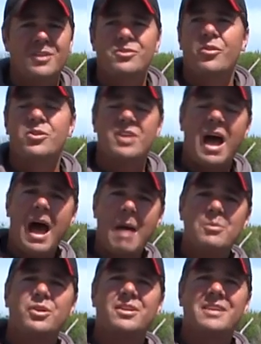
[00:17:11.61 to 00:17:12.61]
So there's
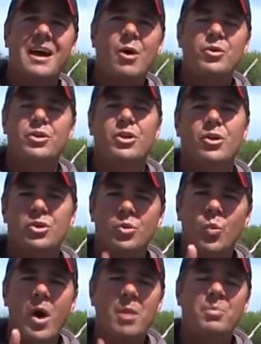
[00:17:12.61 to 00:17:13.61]
objects out here
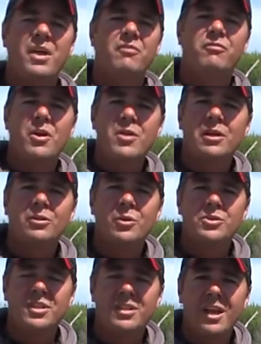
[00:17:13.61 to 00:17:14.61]
you want to pay very
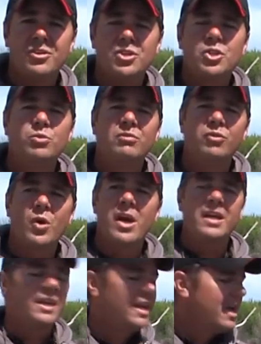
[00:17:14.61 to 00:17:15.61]
close attention to
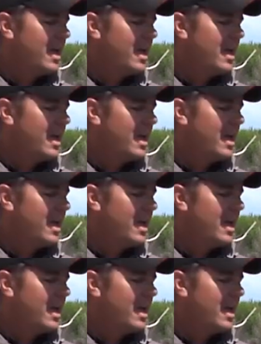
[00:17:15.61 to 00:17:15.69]
avoid,